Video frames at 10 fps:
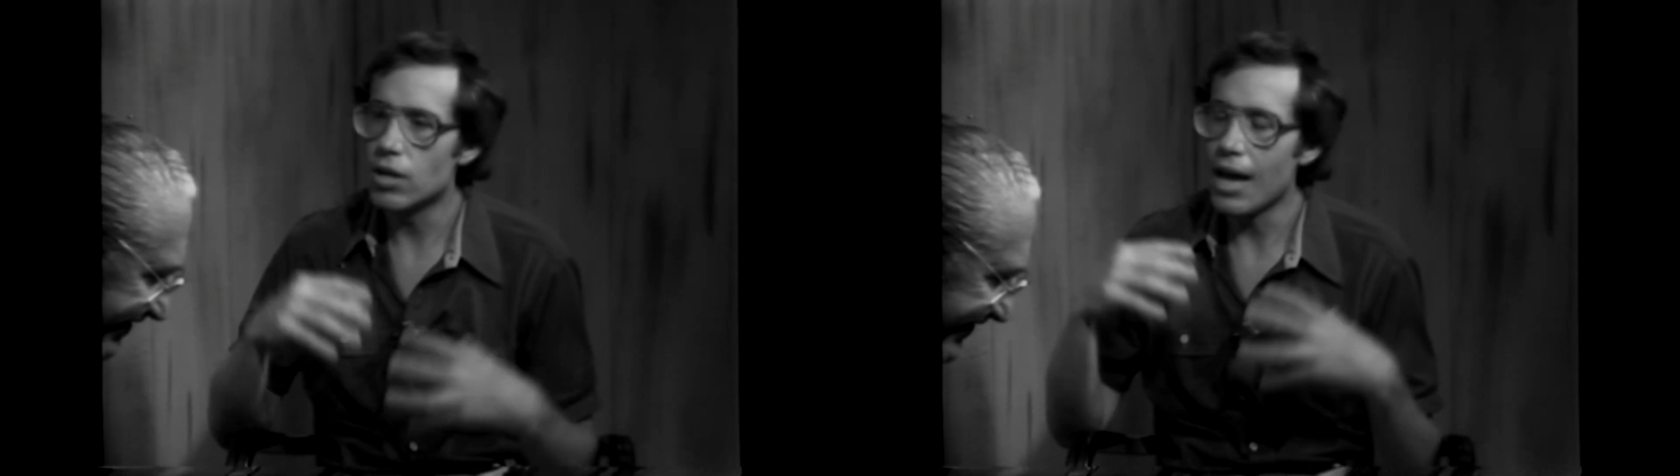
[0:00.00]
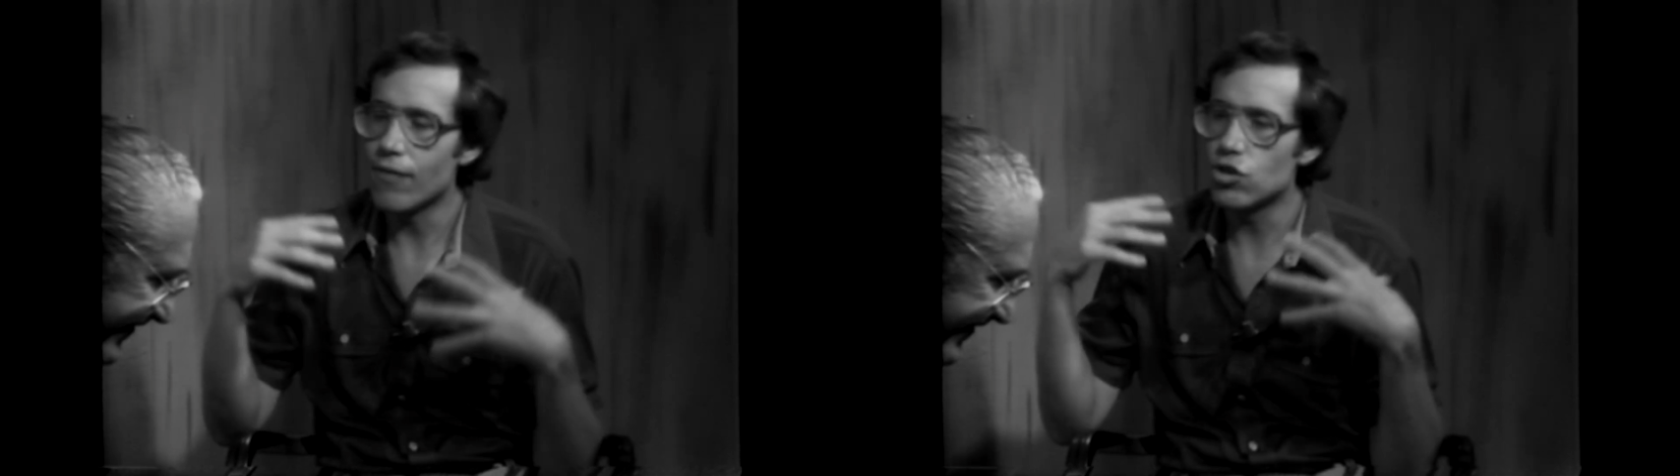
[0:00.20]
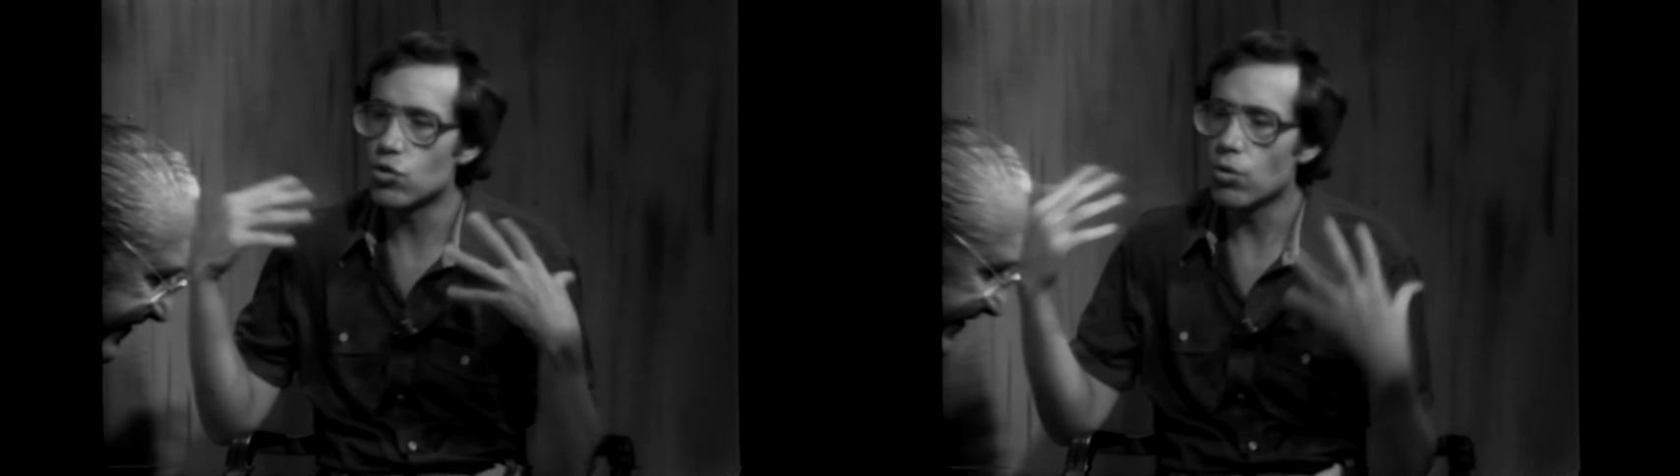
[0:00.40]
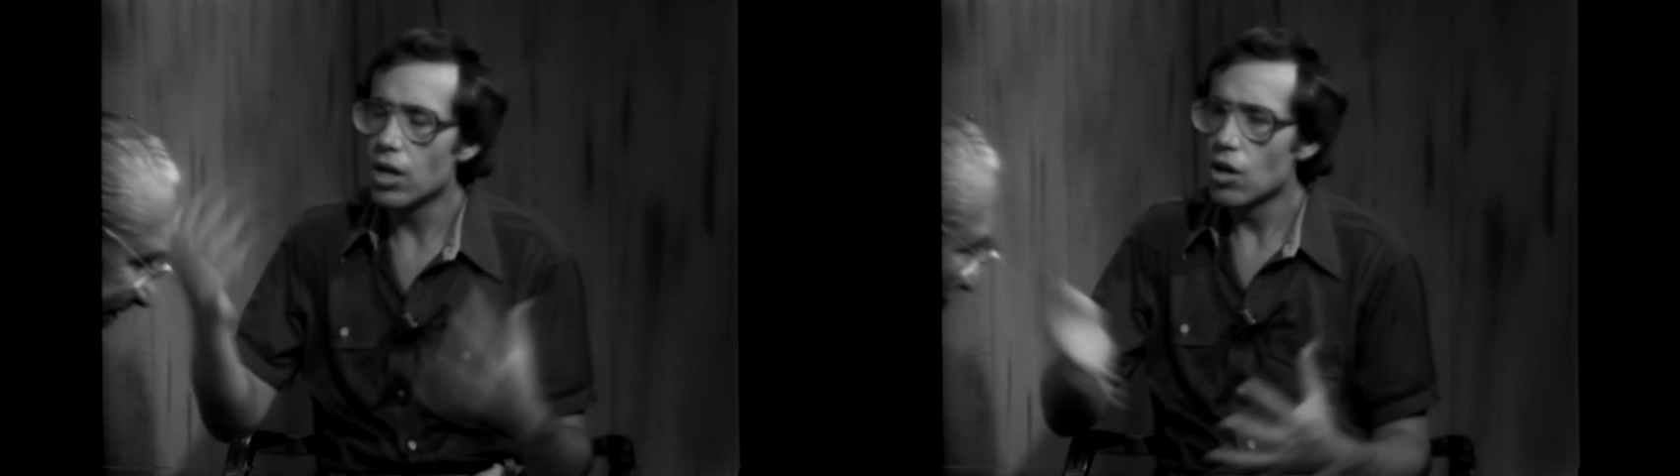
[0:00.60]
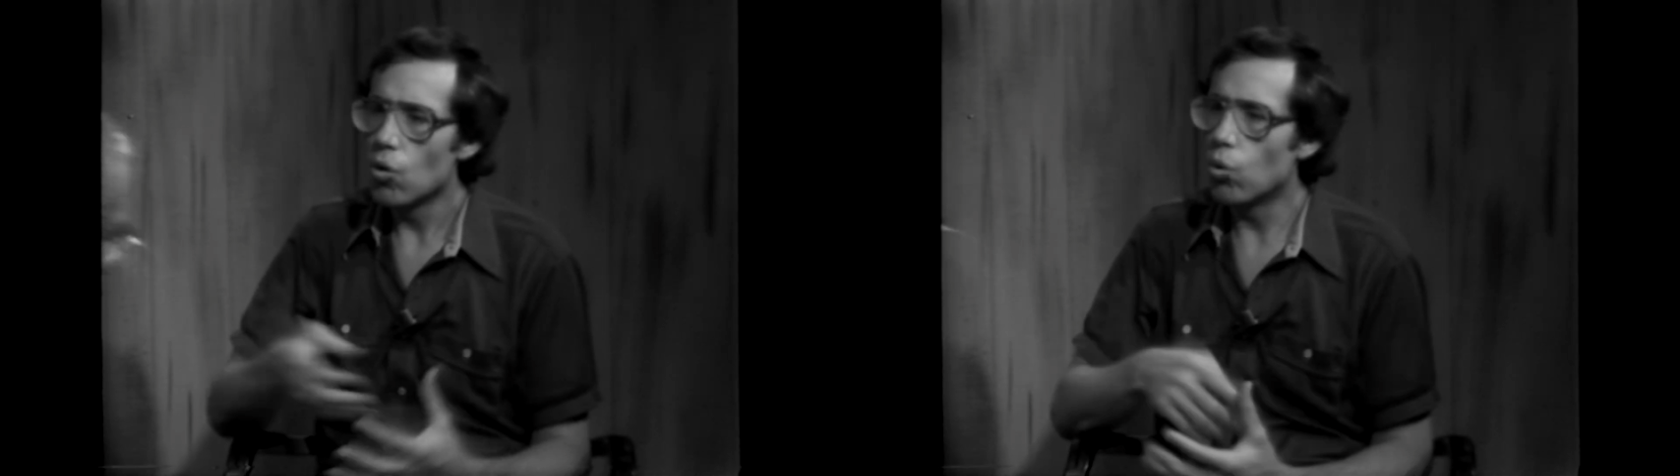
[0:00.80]
have
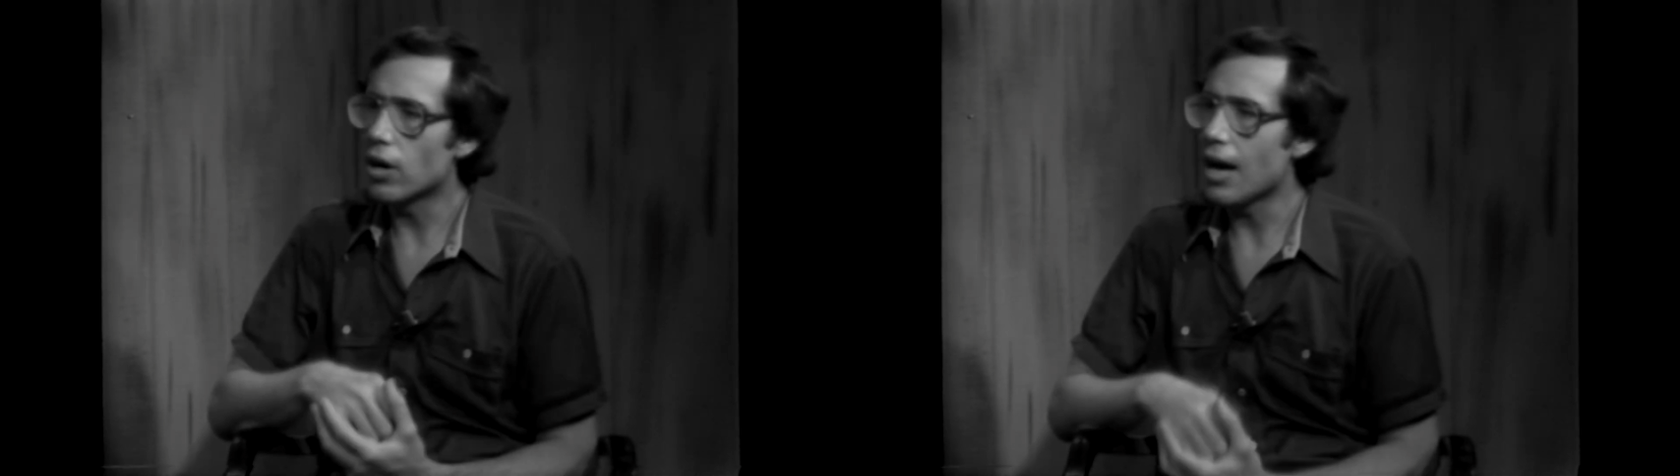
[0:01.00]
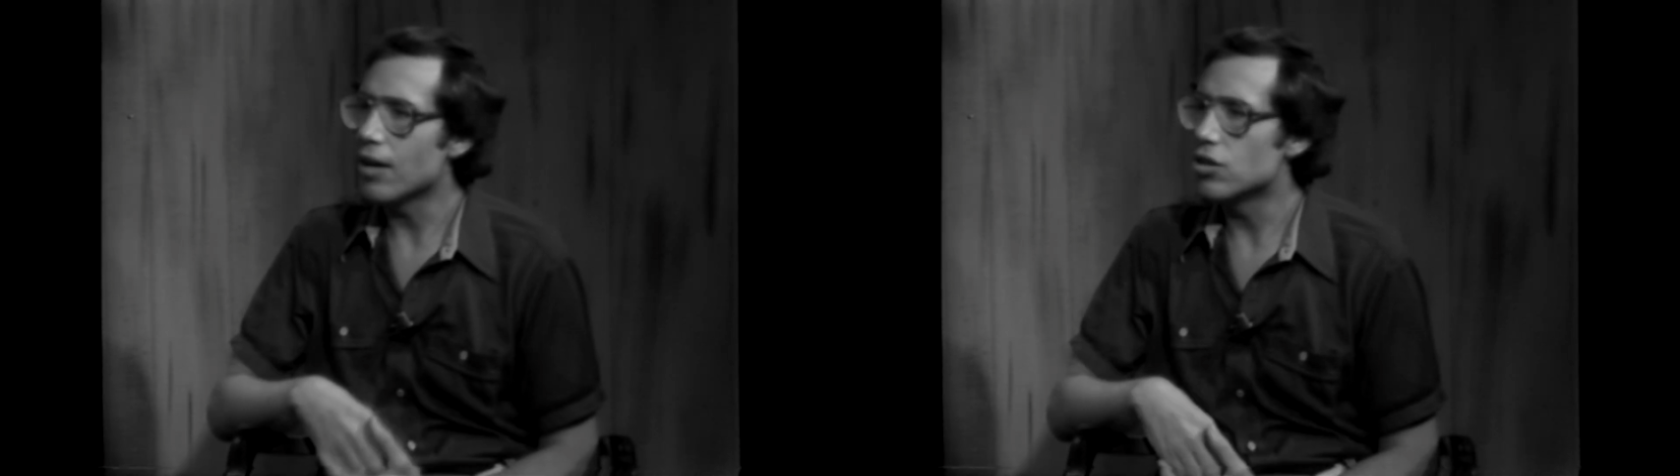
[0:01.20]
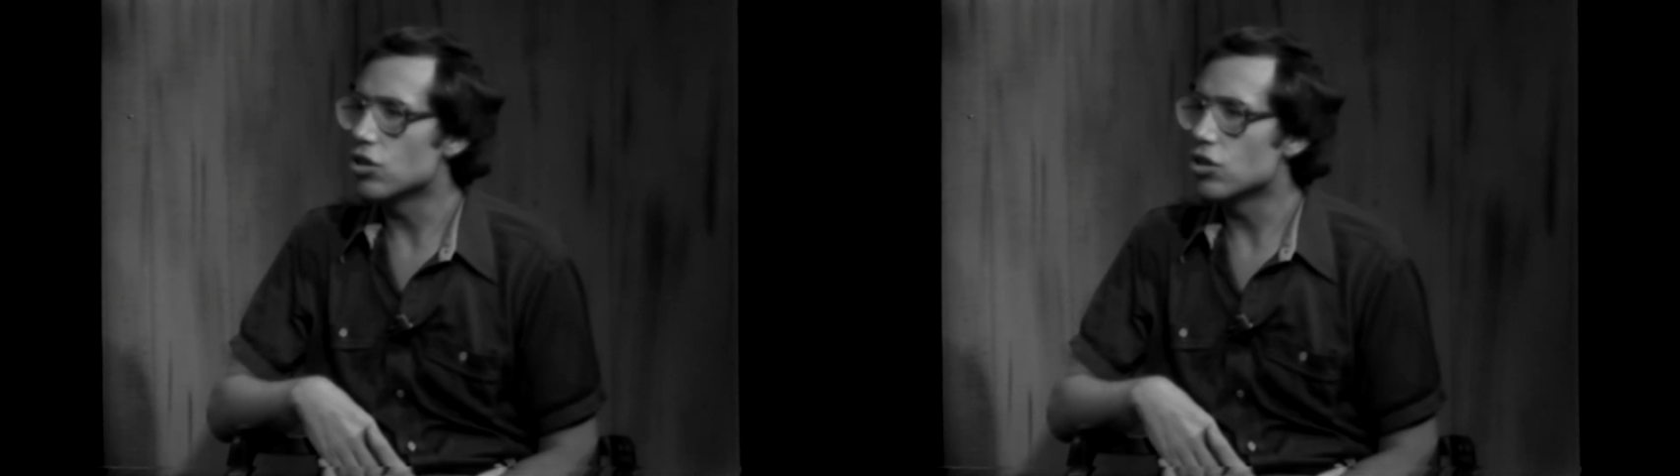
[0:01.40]
work out